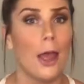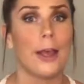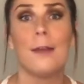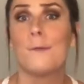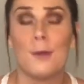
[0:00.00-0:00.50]

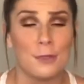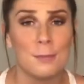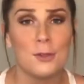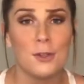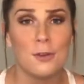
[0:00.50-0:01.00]
confront
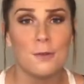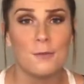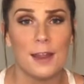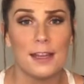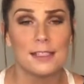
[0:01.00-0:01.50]
them to their
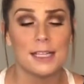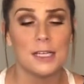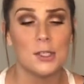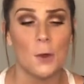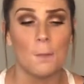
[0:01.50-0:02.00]
face
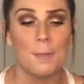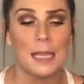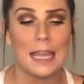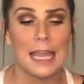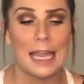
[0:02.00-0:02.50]
and don't
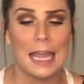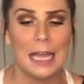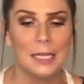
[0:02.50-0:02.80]
be like,